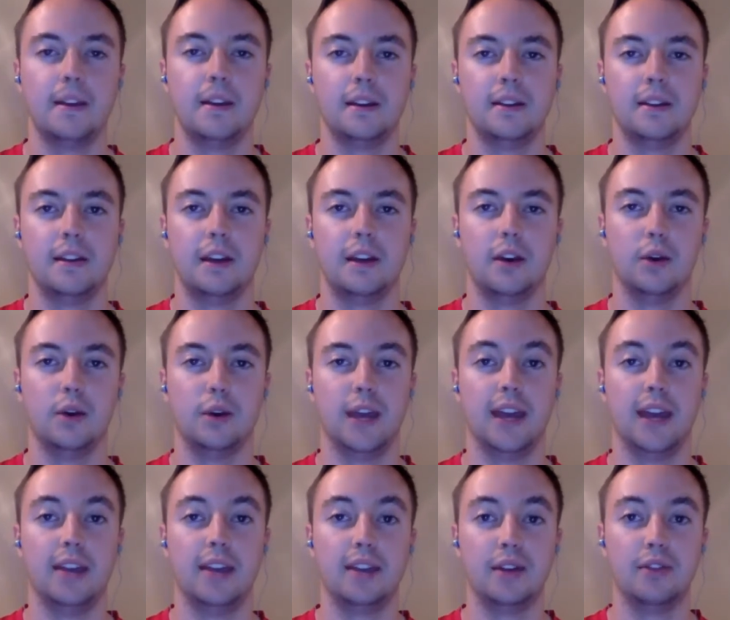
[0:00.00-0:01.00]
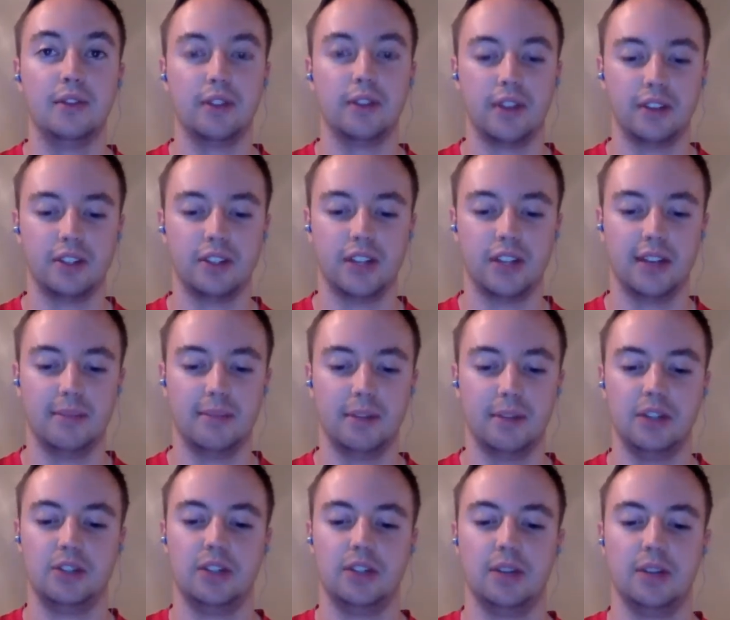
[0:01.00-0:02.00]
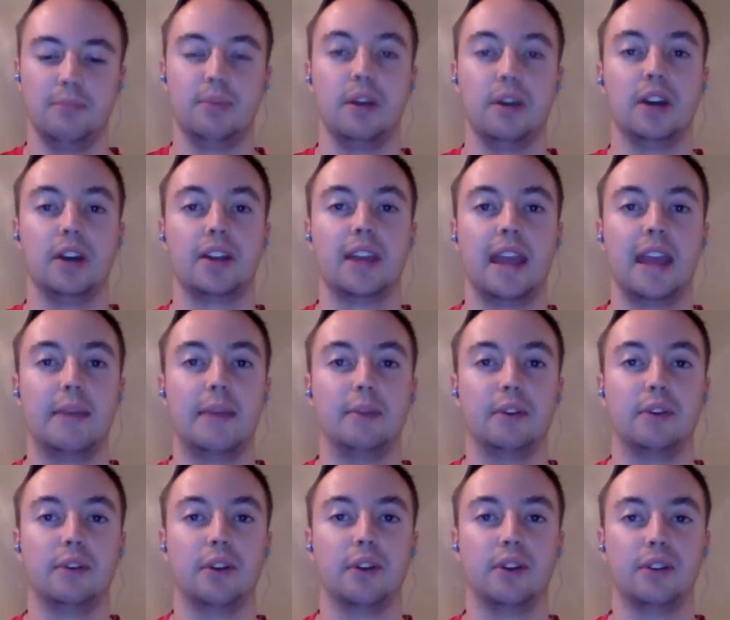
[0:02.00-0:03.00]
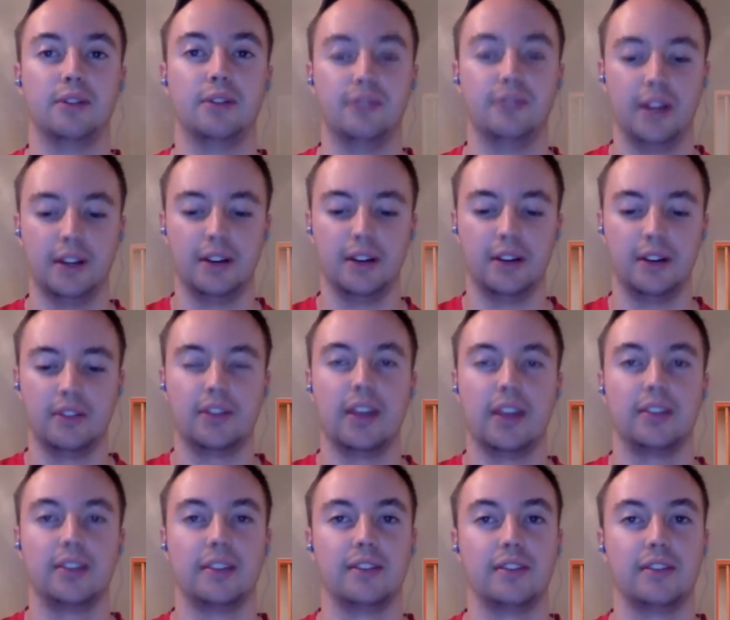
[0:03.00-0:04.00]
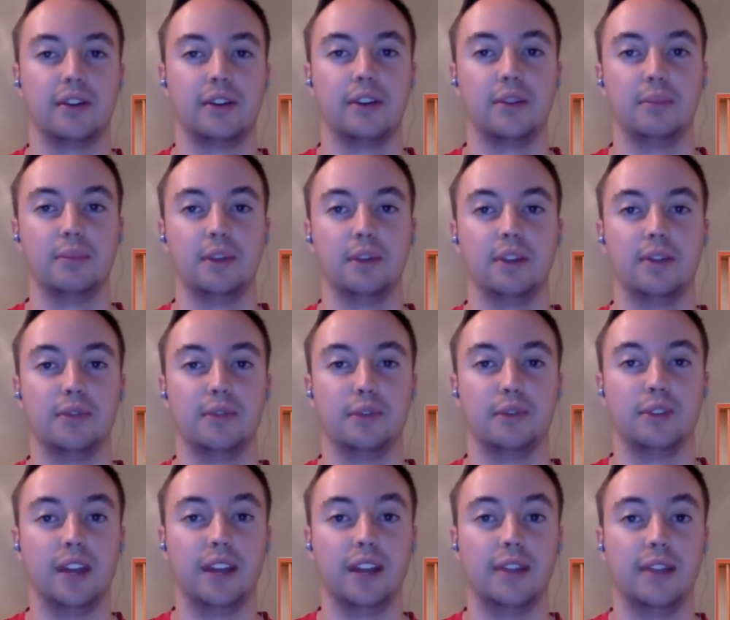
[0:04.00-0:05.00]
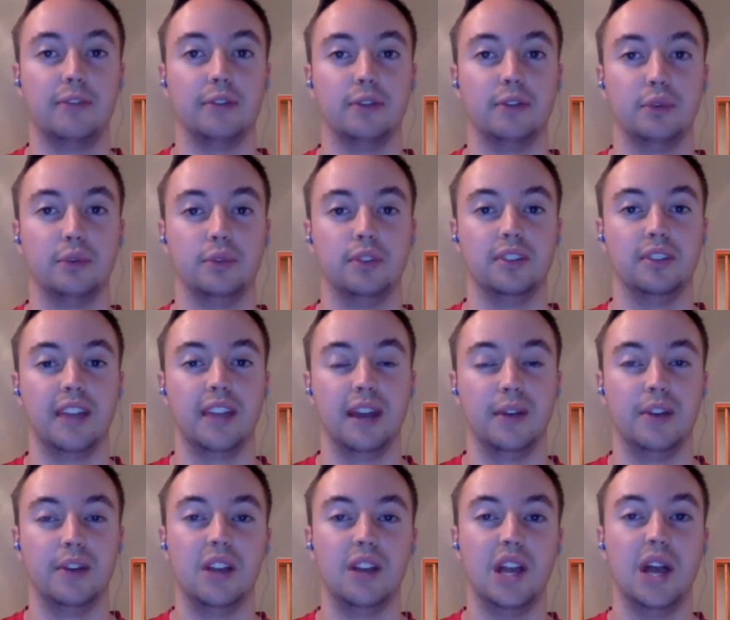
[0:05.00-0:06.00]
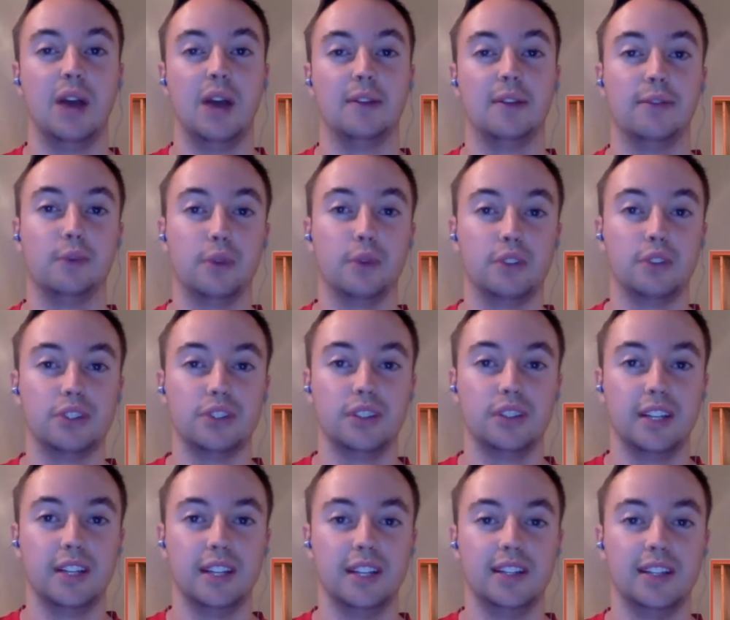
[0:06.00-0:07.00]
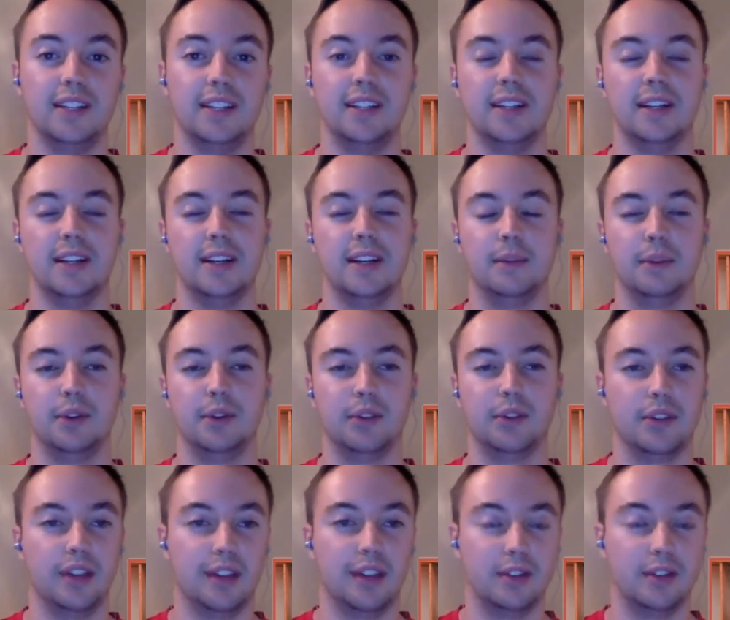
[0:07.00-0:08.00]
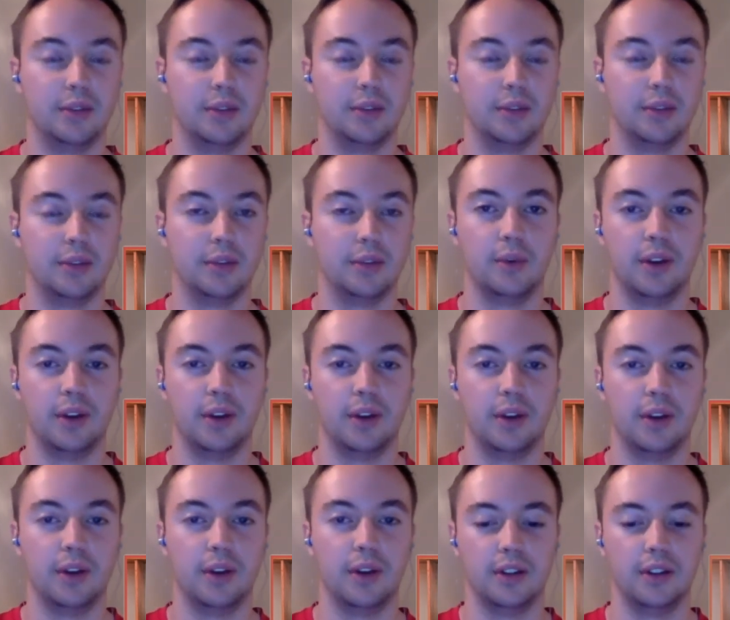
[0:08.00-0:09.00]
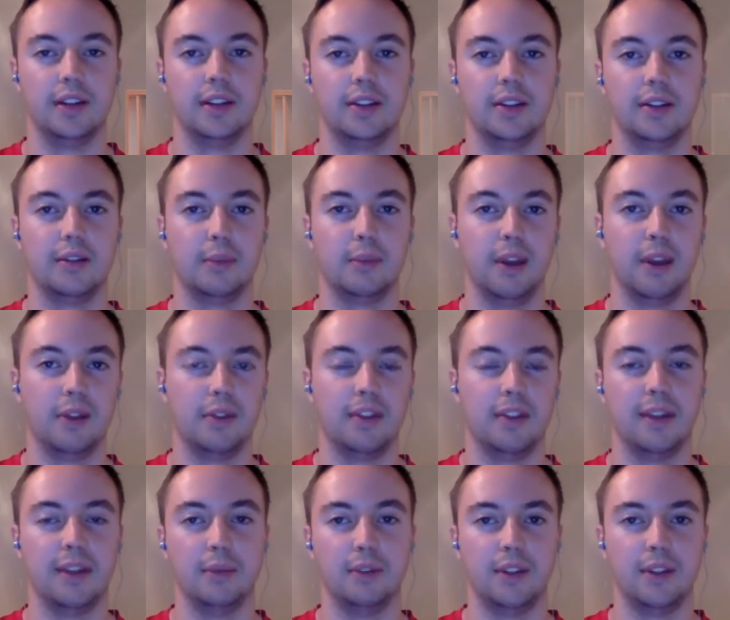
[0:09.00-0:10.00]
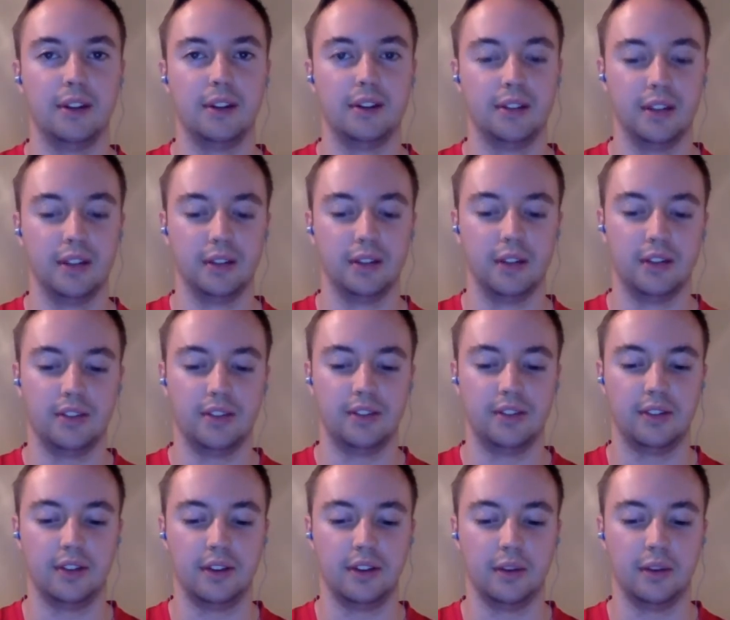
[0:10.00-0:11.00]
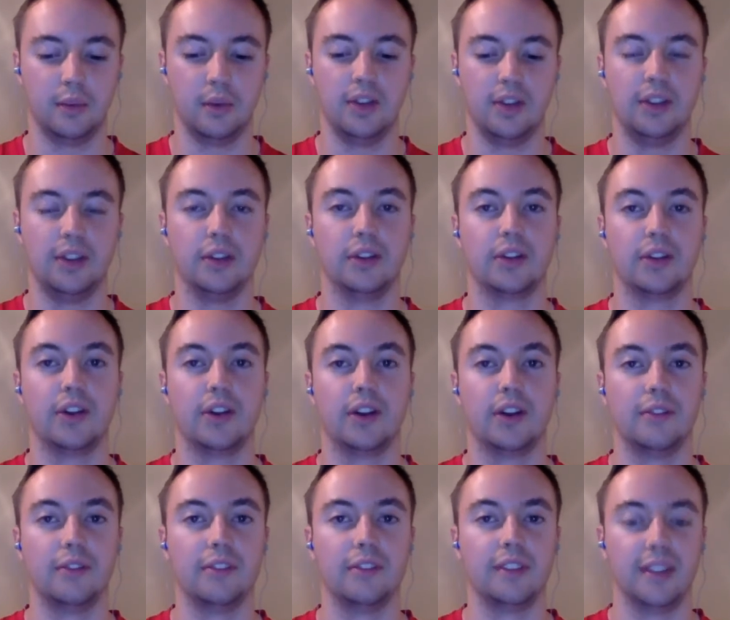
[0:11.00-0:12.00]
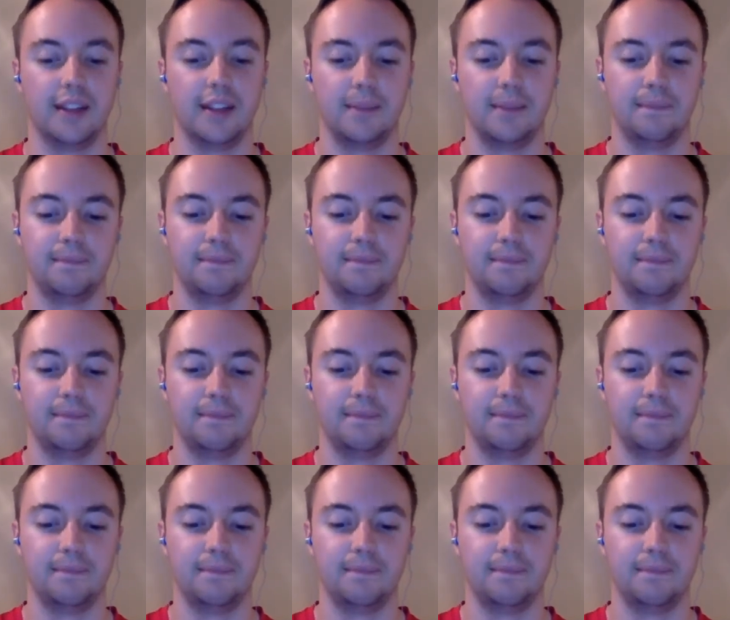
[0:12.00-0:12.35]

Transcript: Now, heading over to the championship, Cameron Carter-Vickers got the start and played the full 90 for Luton Town. Unfortunately, you know, they're not doing so well at the bottom of the table there, and they lost 1-0 to Cardiff City.